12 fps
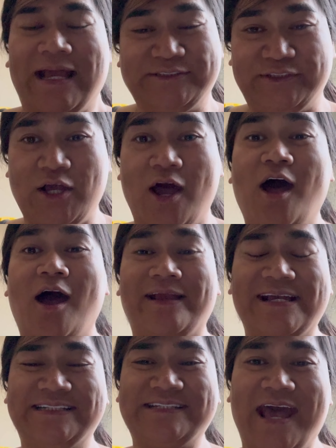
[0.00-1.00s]
as long
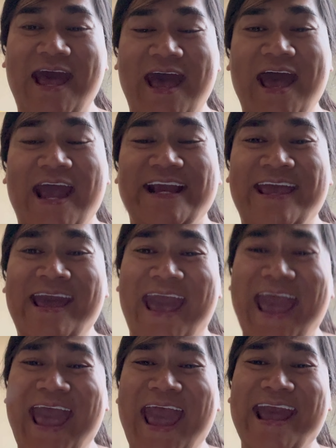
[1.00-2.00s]
as I
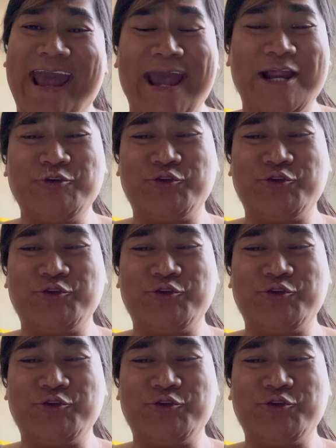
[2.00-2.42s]
can